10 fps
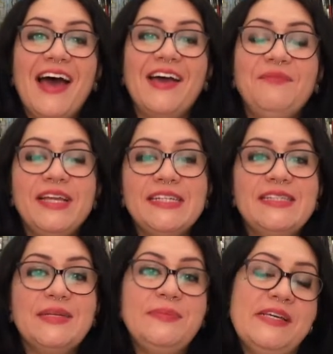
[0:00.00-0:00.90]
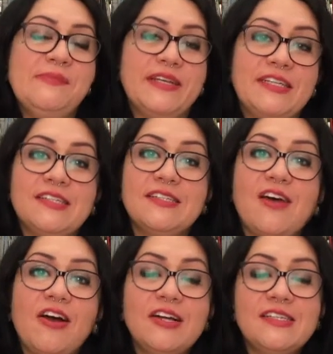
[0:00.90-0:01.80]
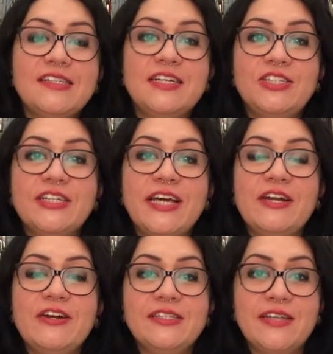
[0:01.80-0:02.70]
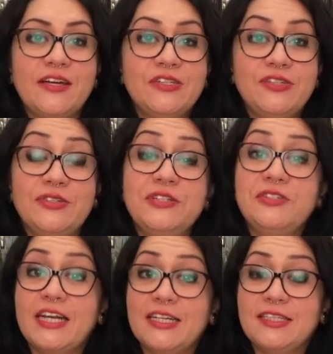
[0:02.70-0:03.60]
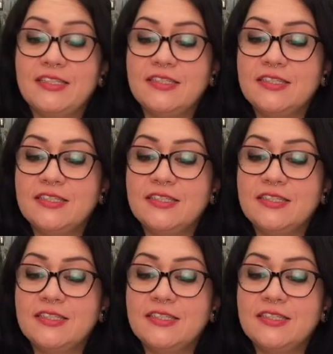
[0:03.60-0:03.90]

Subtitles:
I'm Lacey B. Mills, artist and educator in San Antonio, Texas.